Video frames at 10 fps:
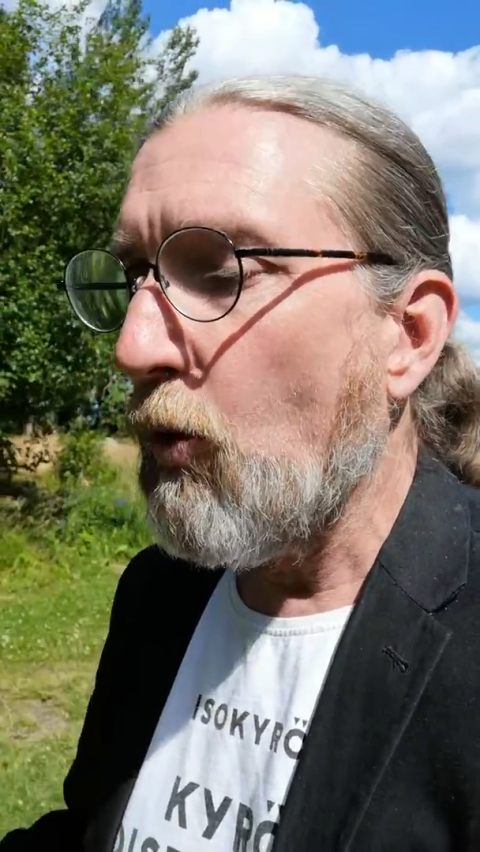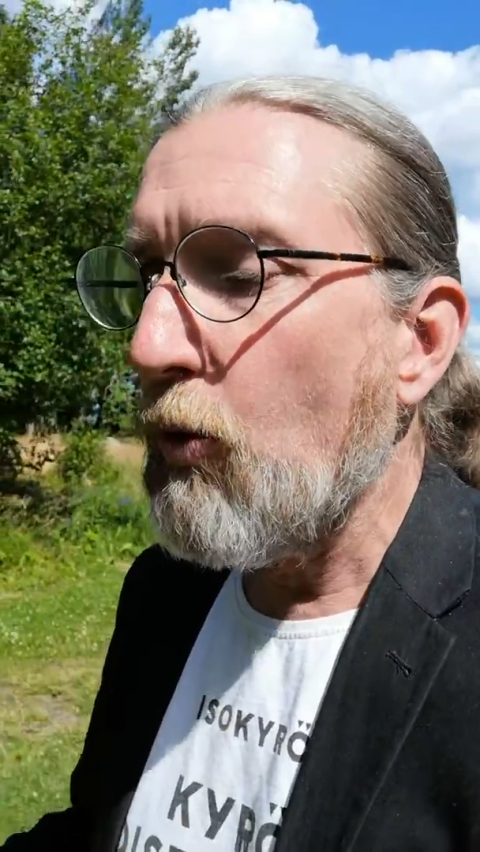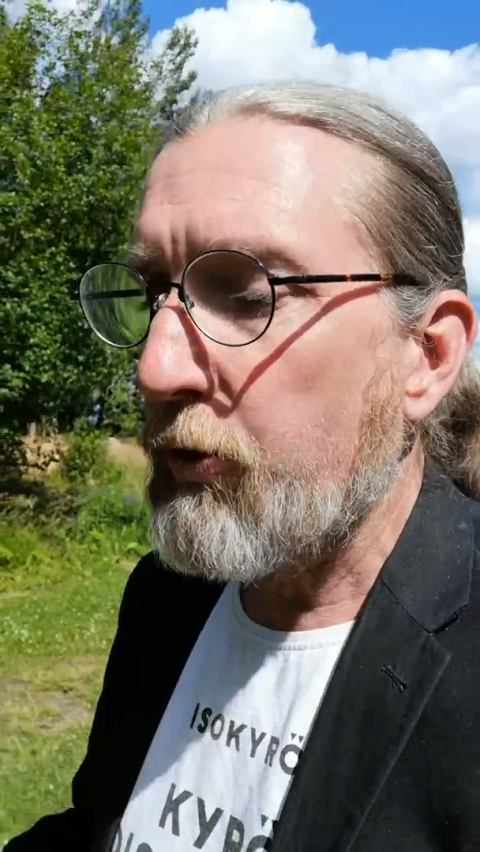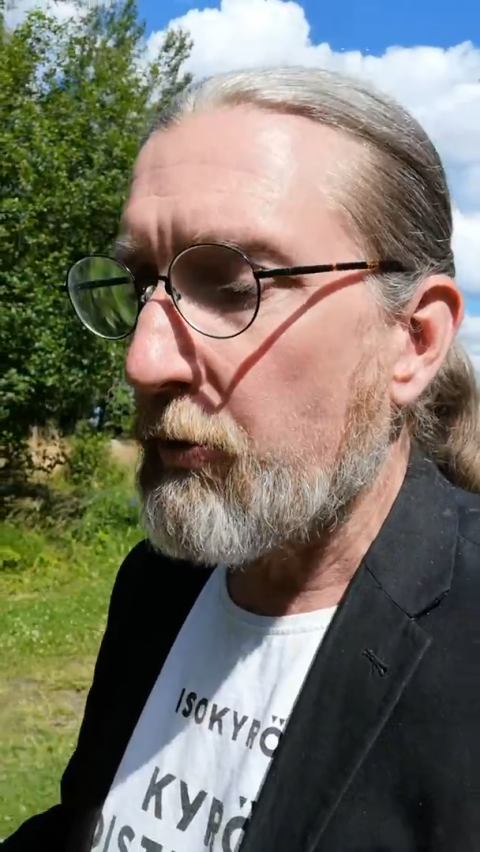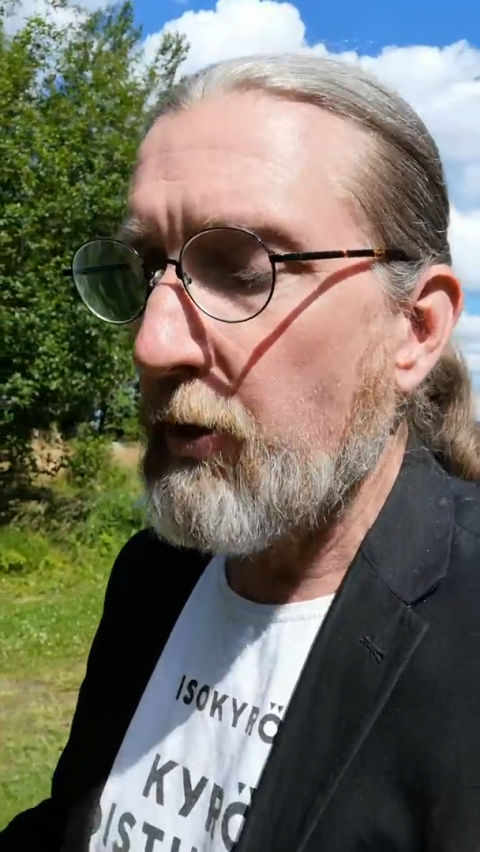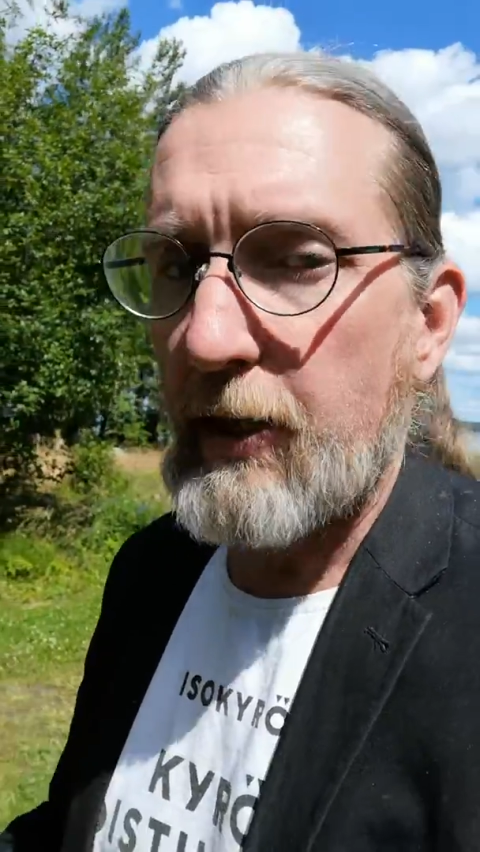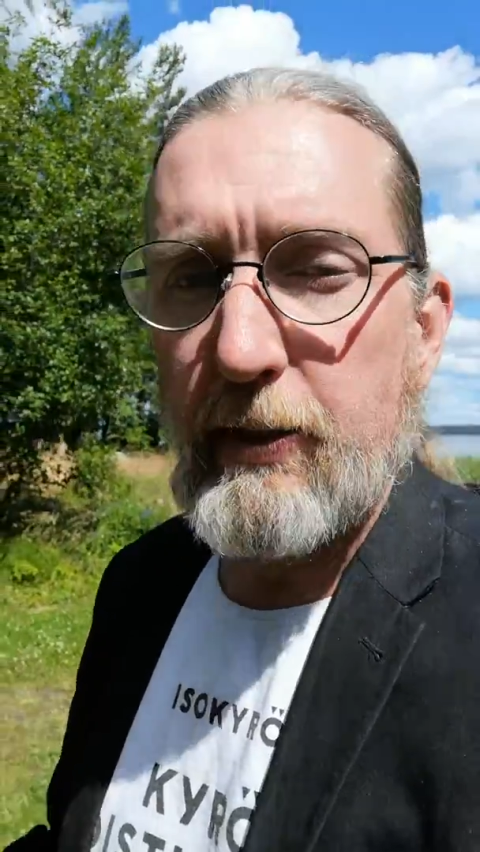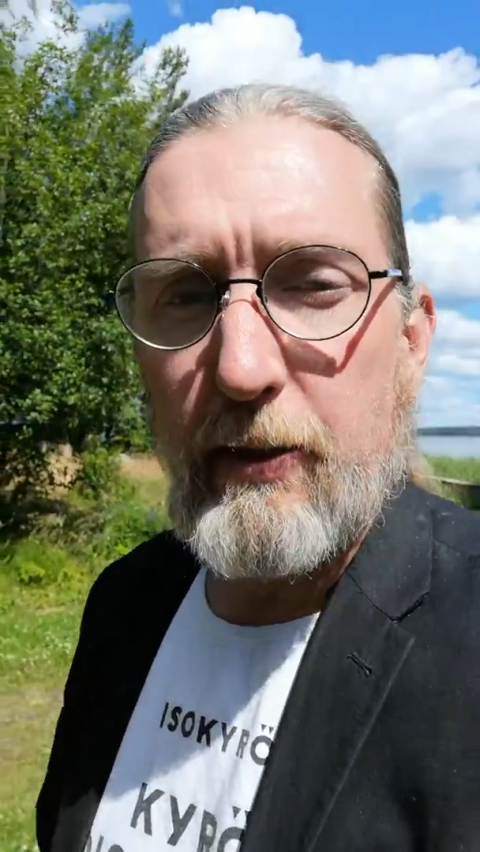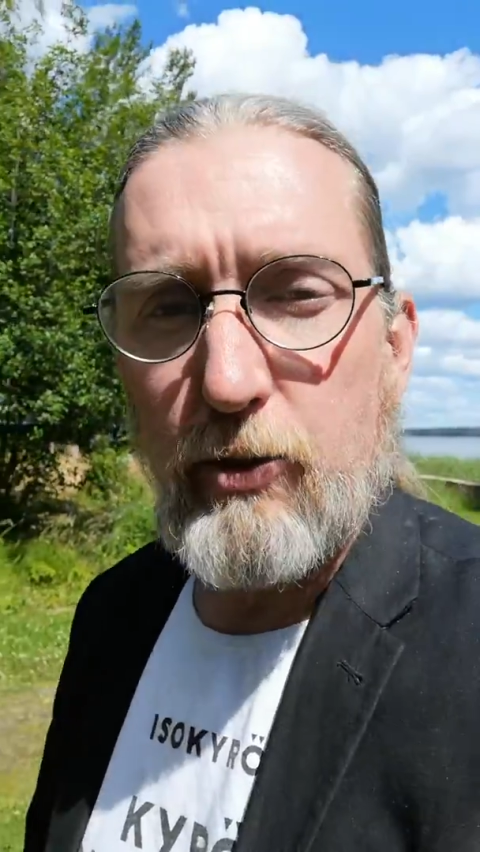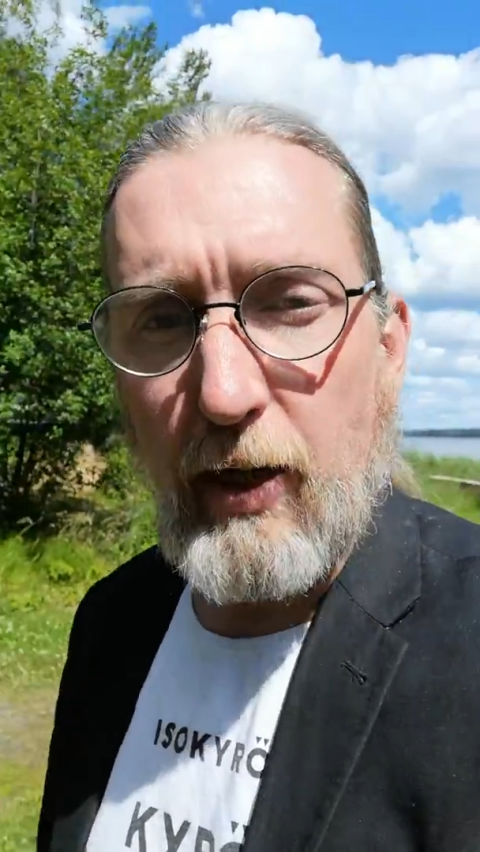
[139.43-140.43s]

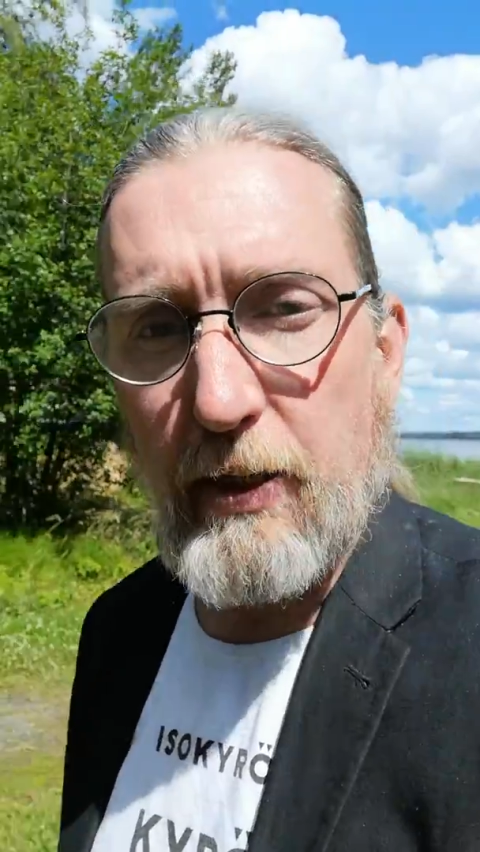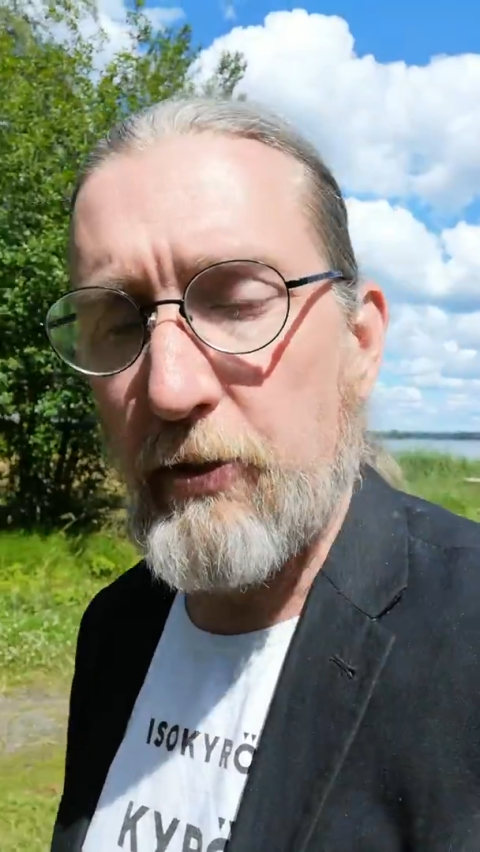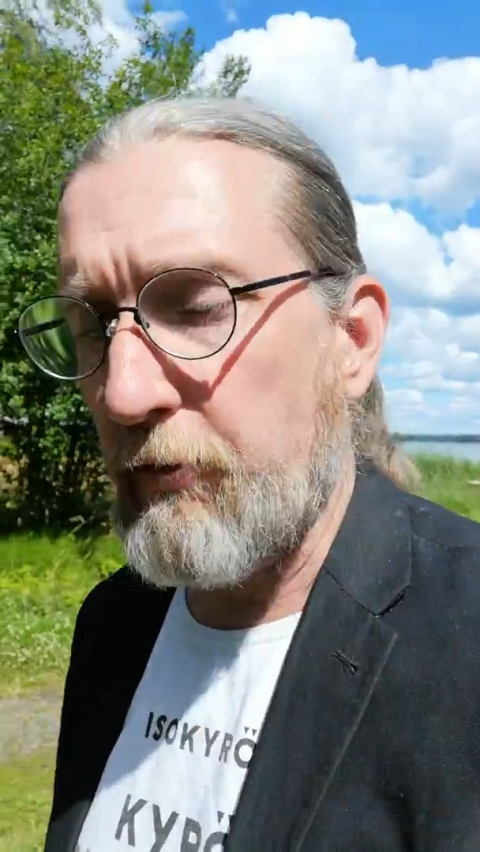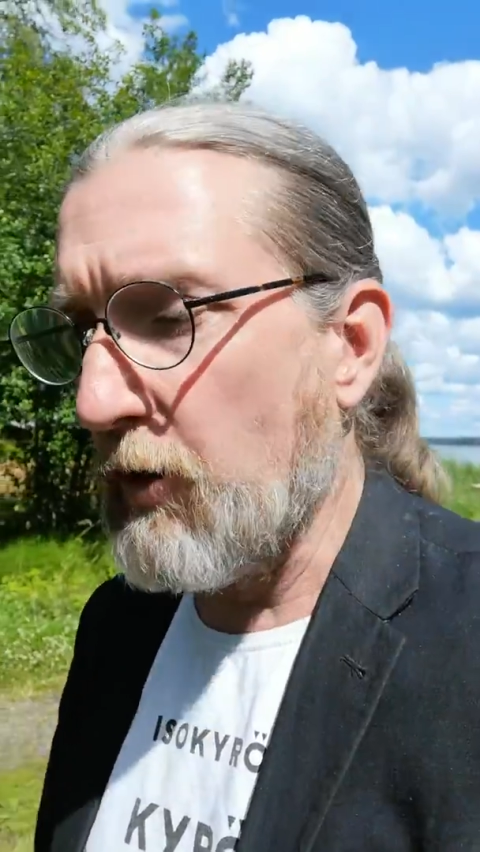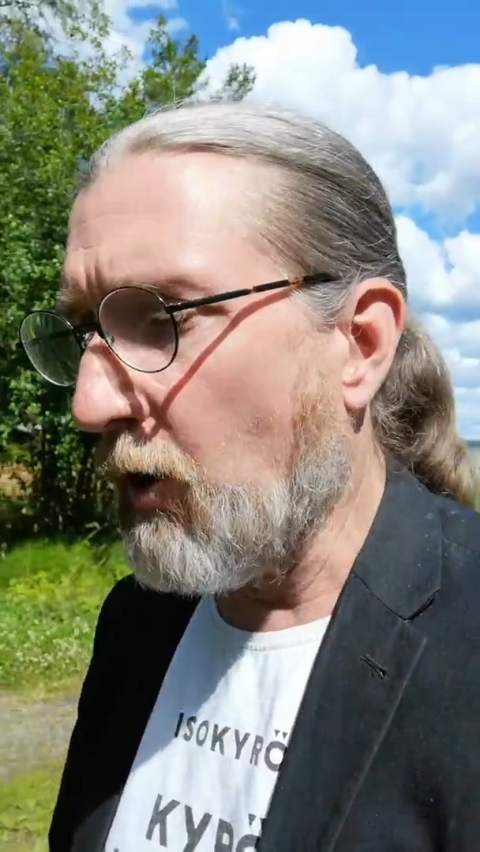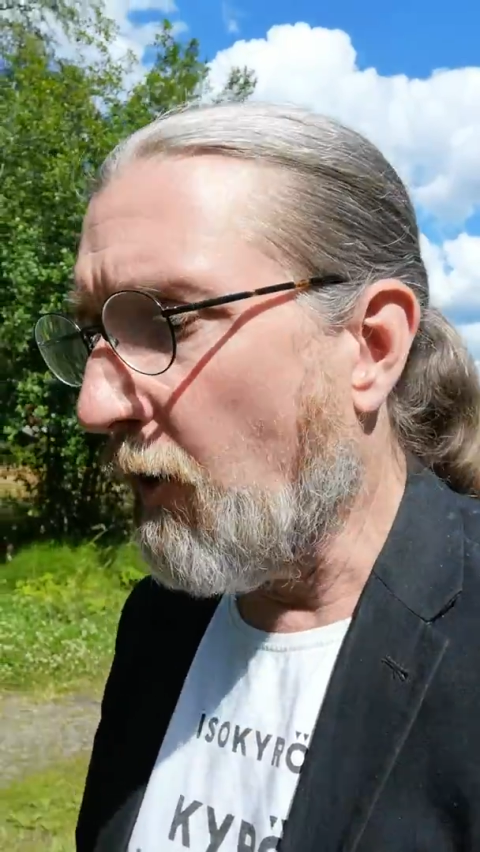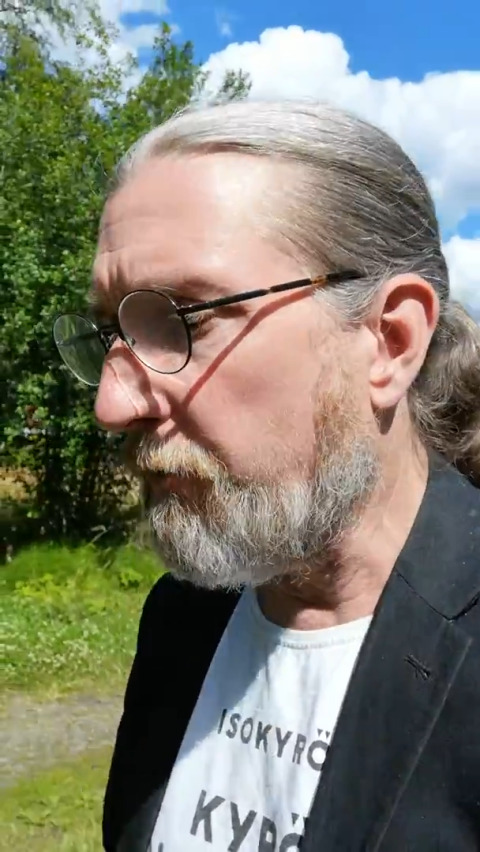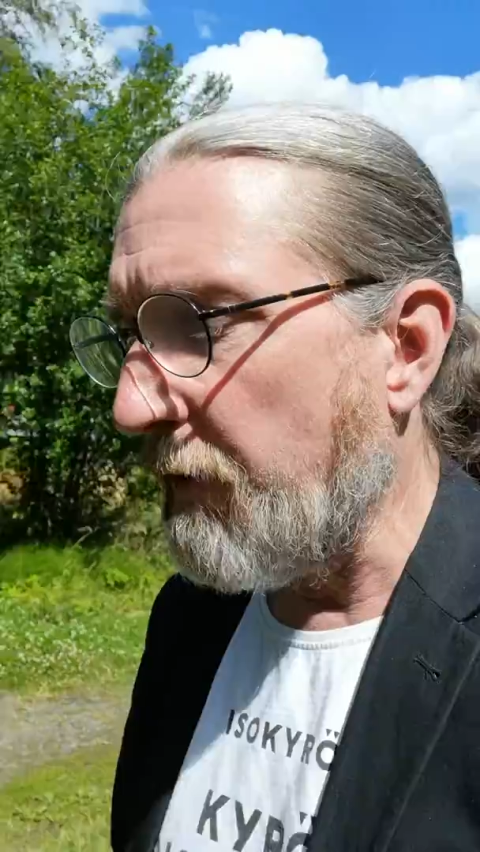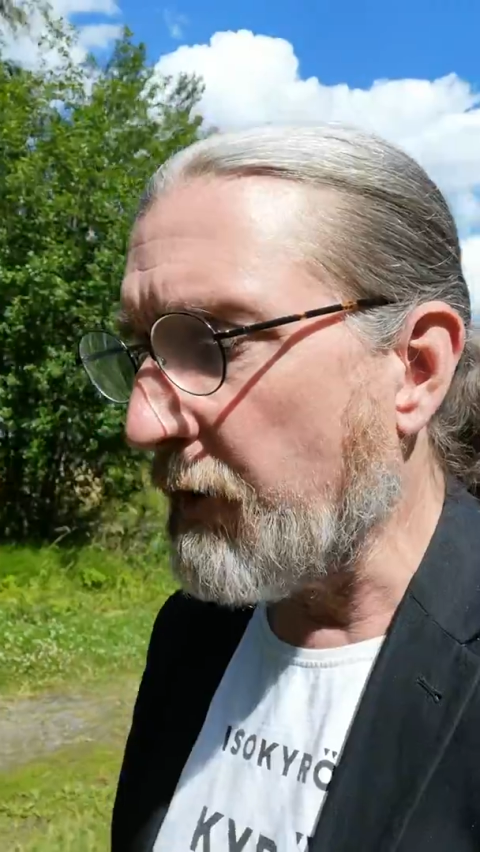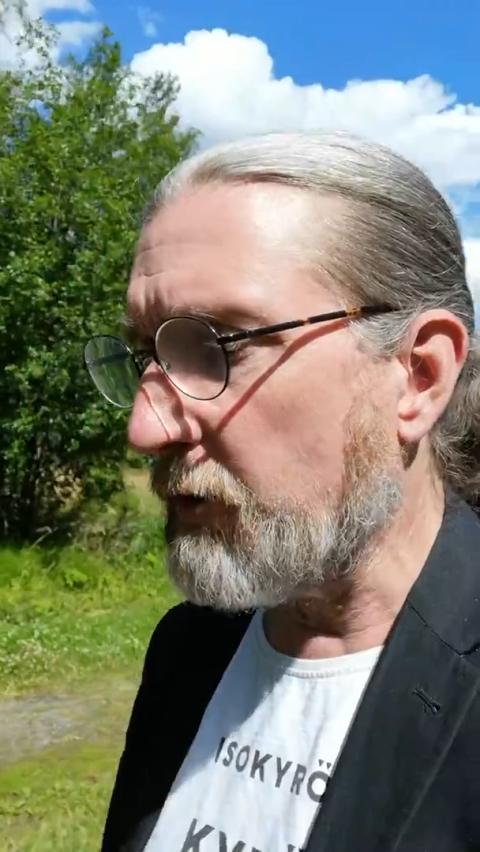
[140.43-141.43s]
authorizing the transfer of
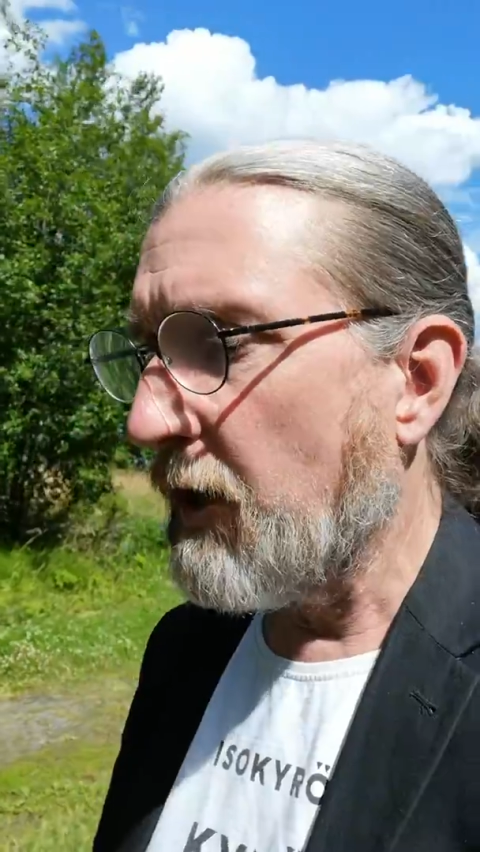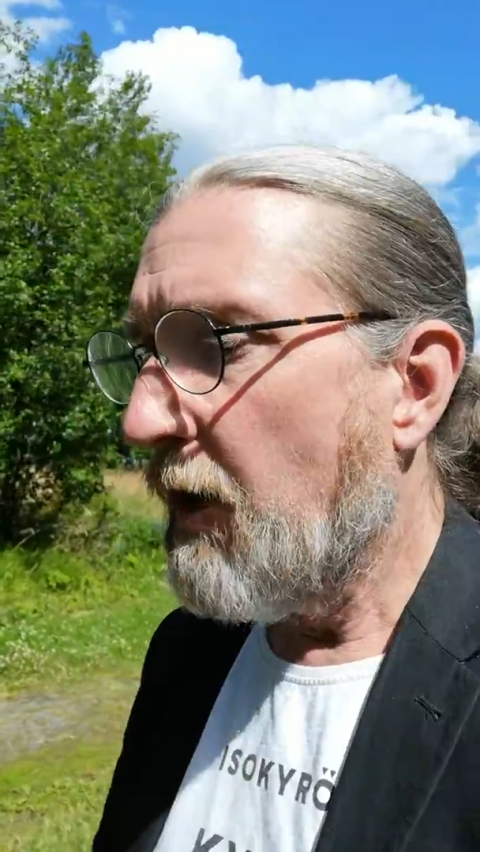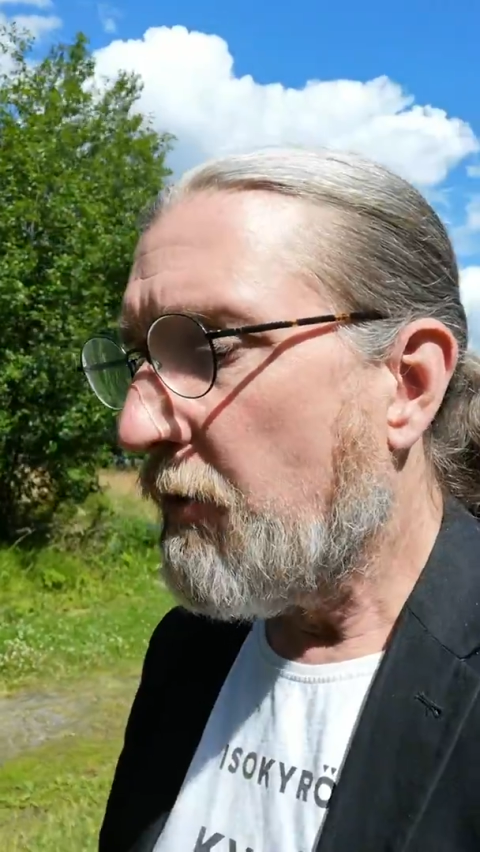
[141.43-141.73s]
funds